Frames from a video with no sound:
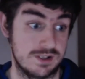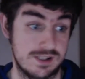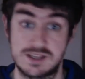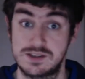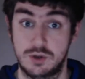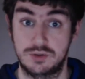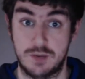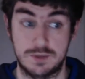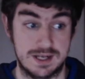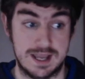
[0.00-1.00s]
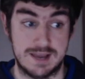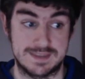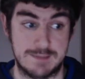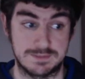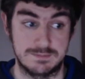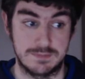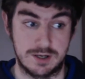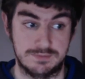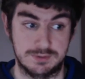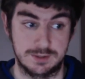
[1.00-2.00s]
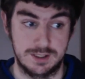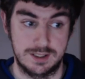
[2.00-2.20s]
there's no doubt we're going to have Captain Marvel